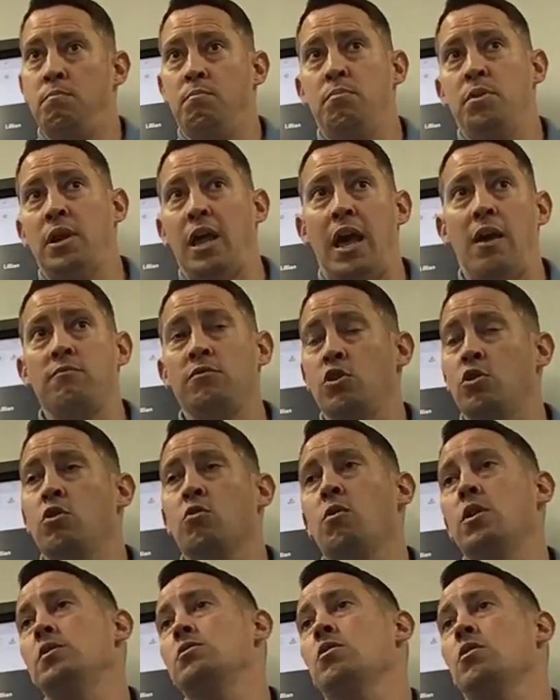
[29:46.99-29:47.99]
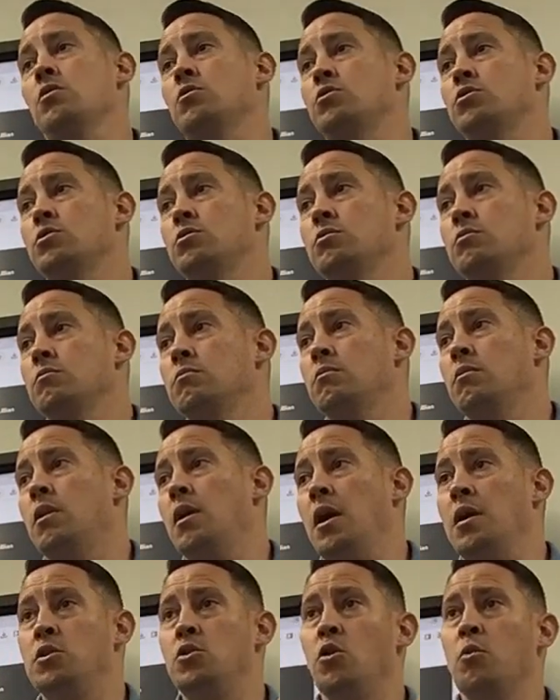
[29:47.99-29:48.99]
But do your research
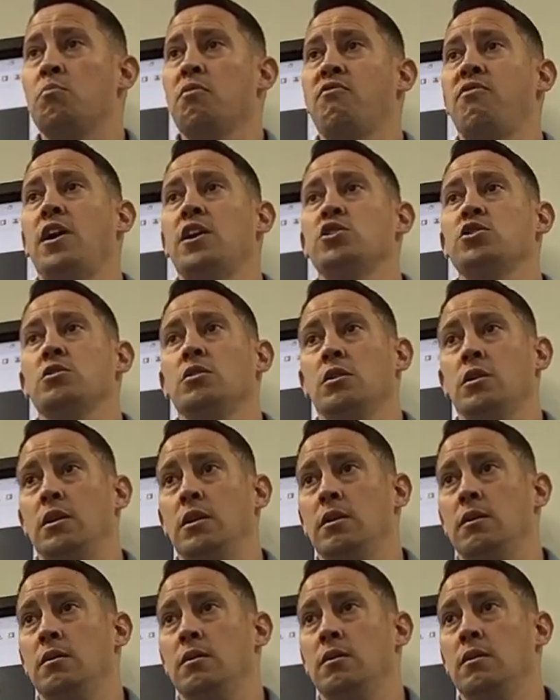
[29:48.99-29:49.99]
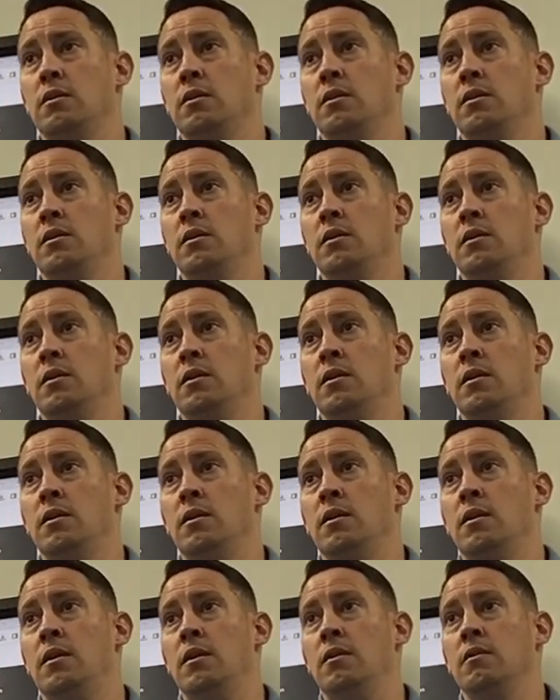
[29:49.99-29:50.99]
and do it professionally.
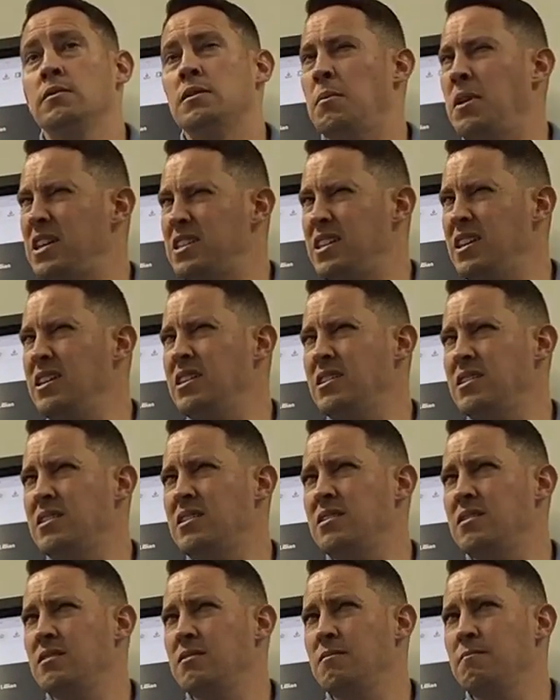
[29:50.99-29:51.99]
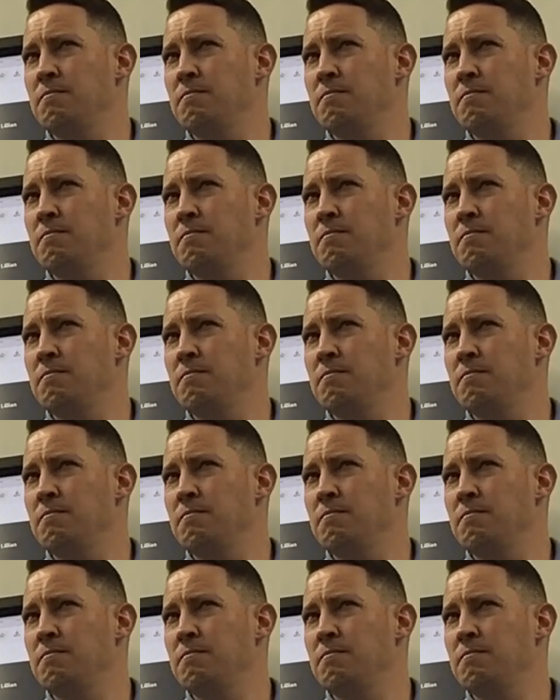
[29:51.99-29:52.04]
Does that make sense?